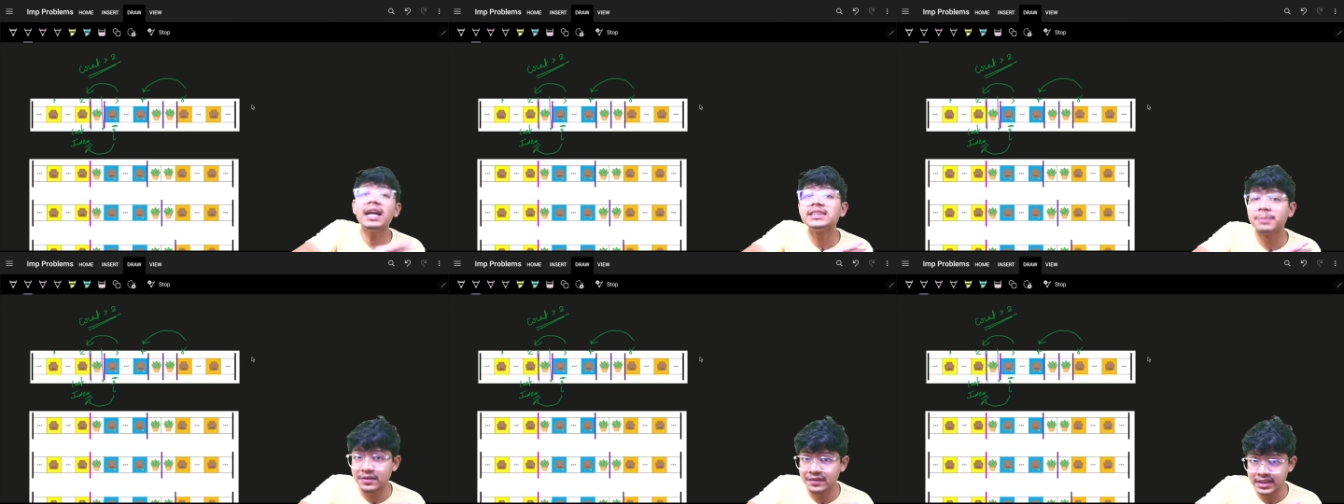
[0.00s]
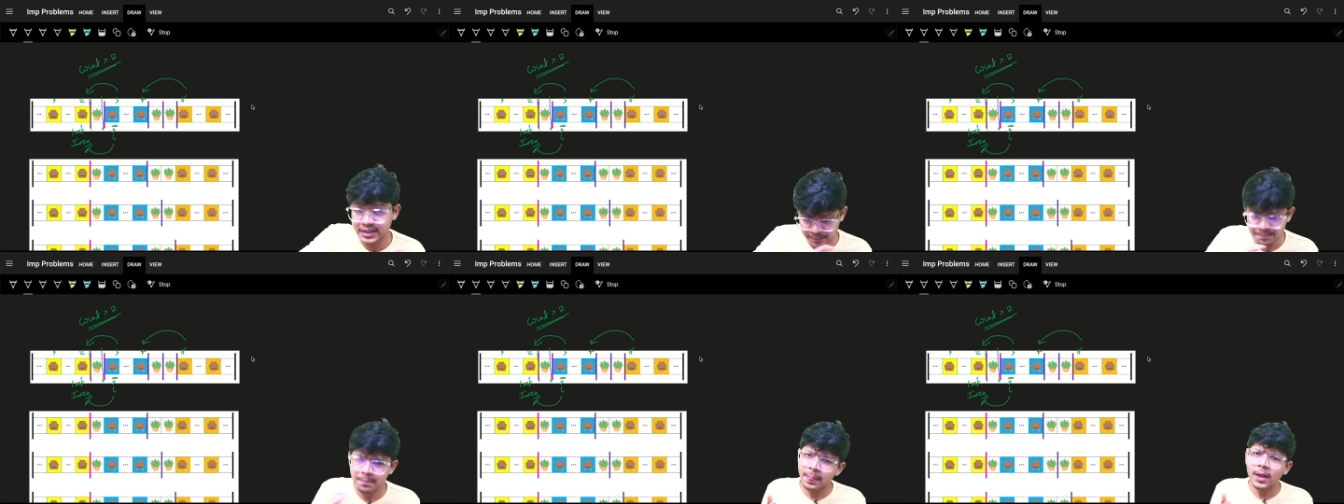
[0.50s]
between
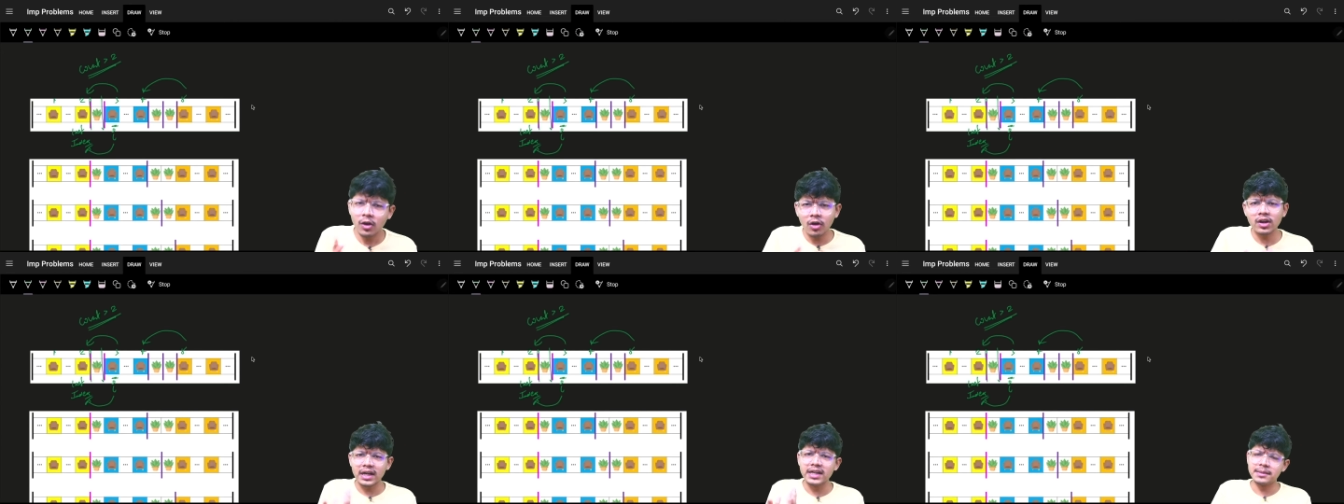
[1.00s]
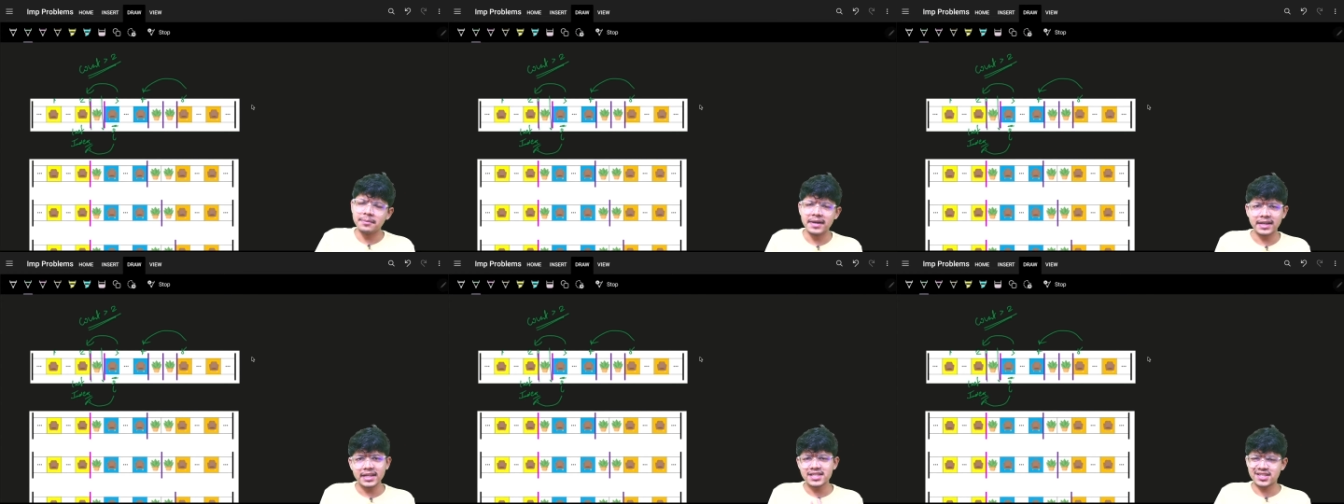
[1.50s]
them, or
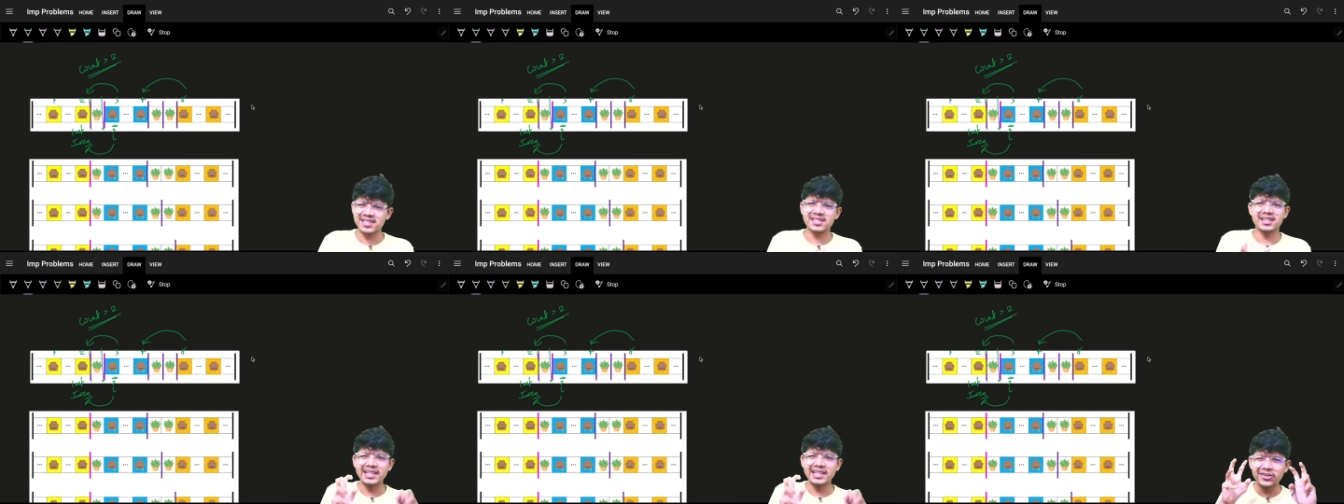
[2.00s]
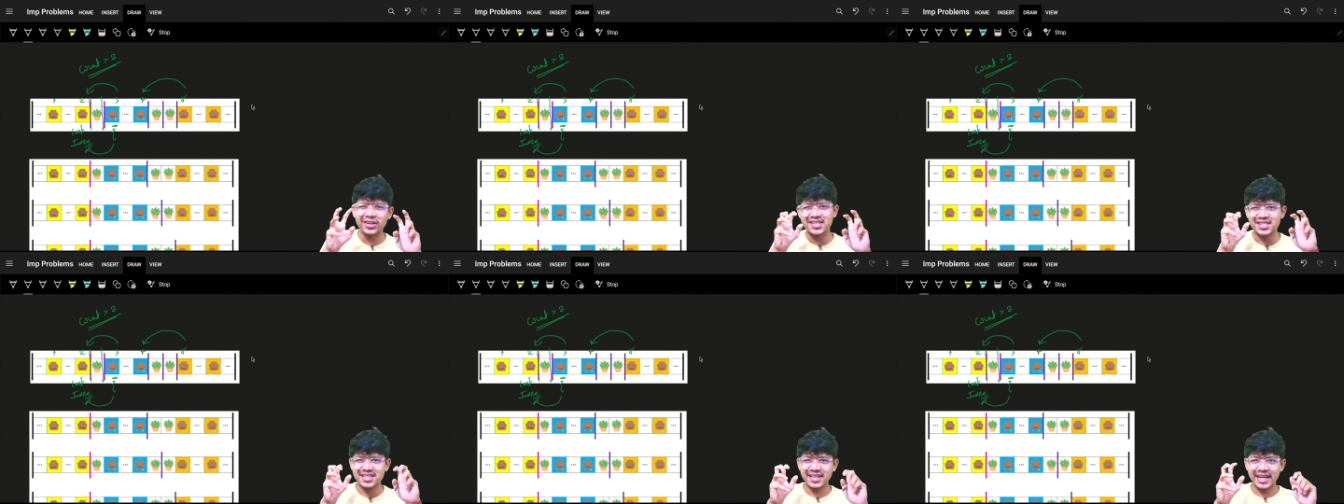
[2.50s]
ultimately just you can
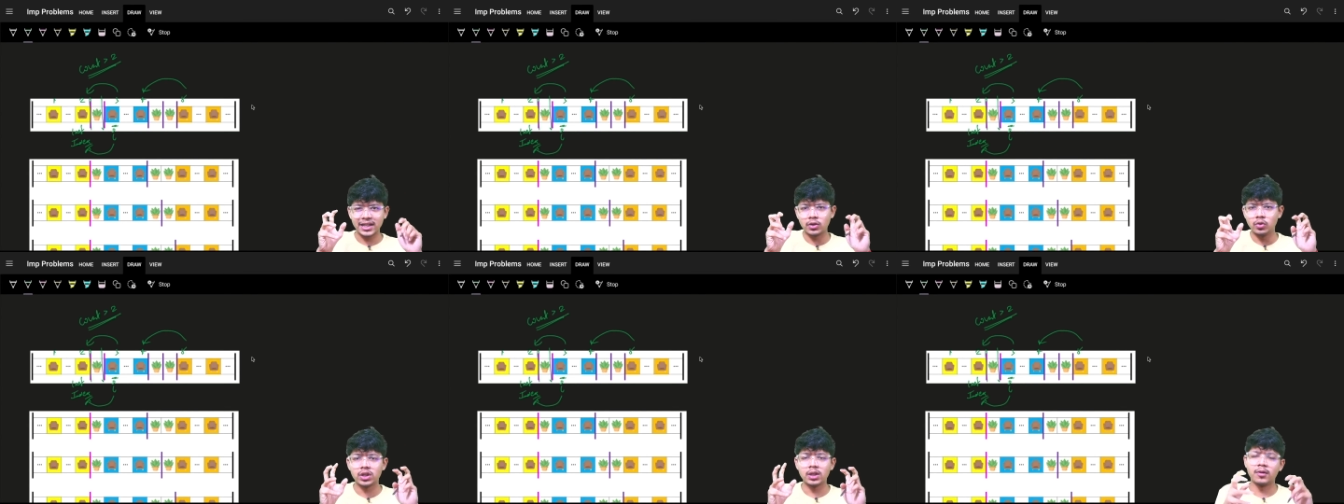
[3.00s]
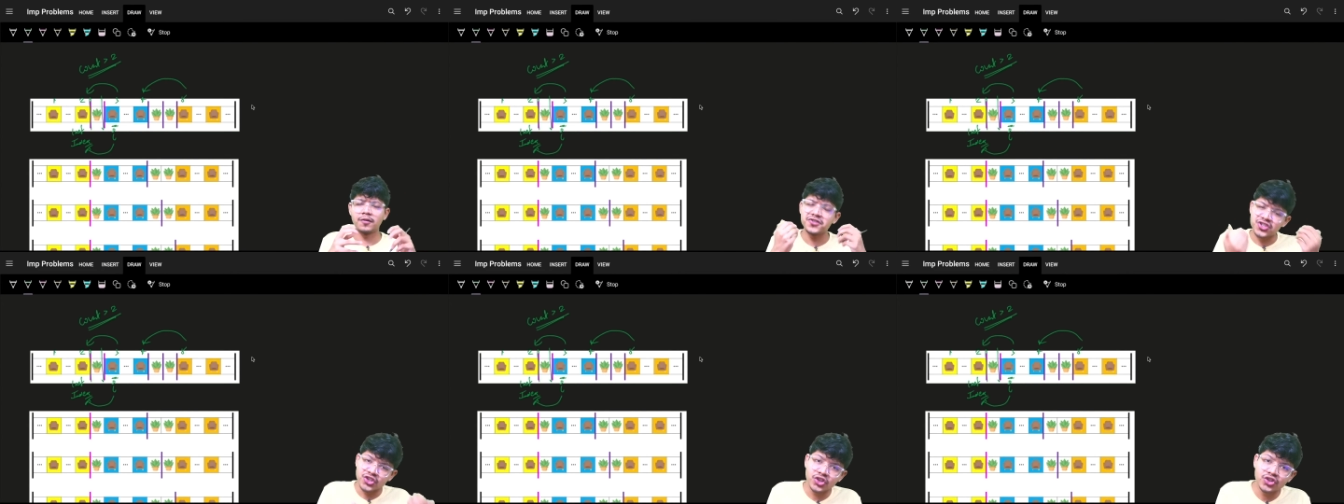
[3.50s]
just get to know the number
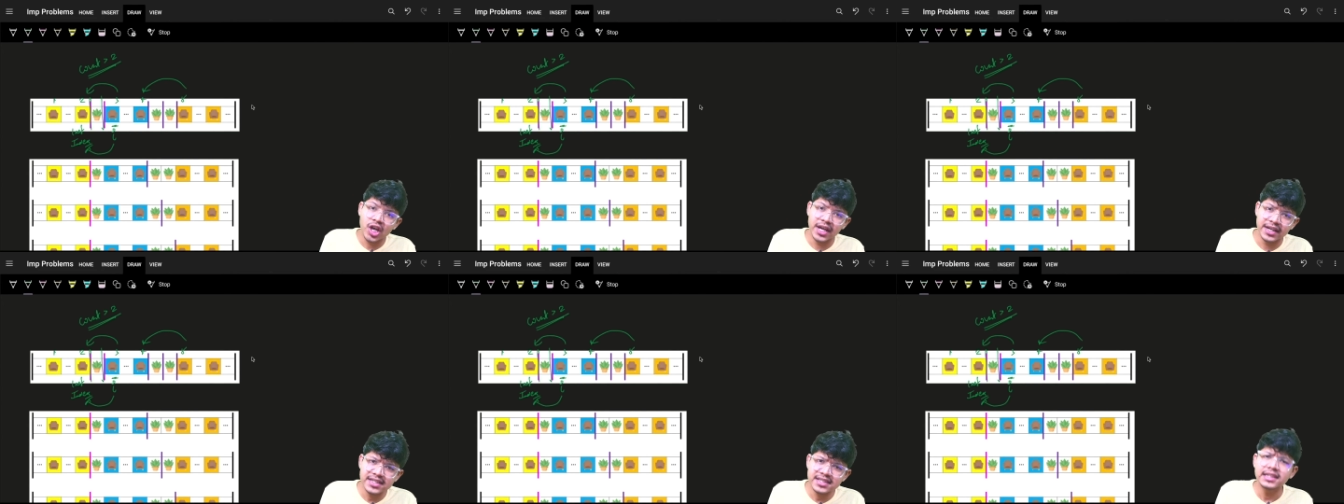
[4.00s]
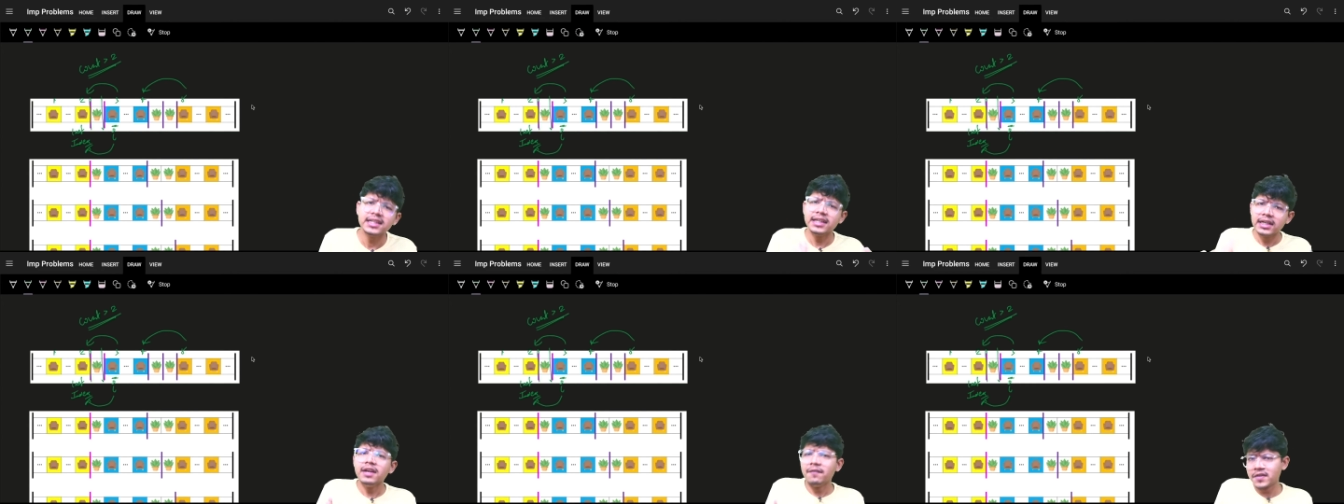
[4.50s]
of chairs,
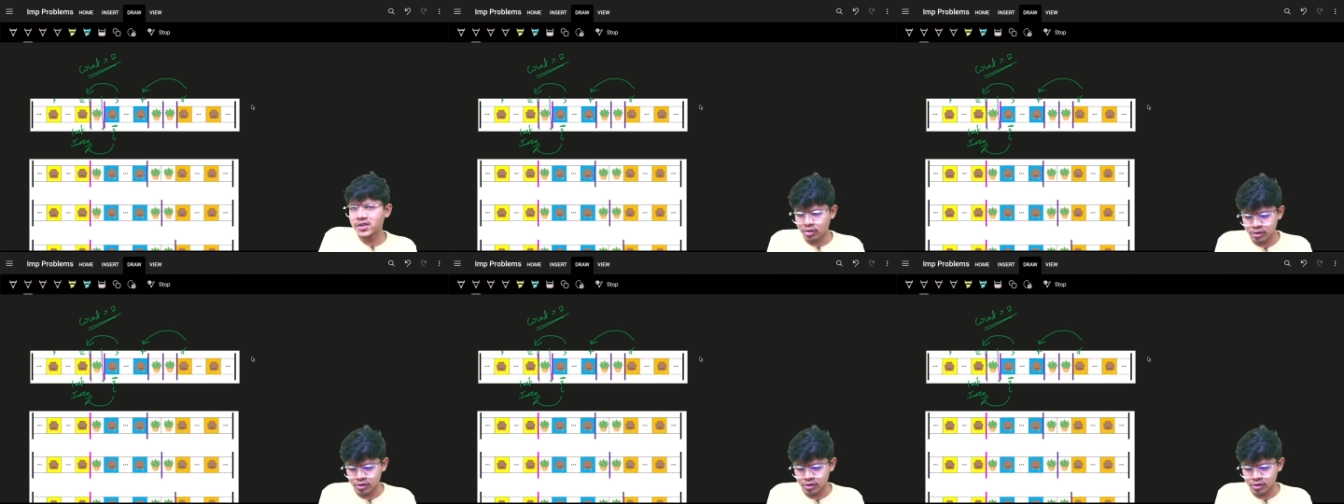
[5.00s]
which also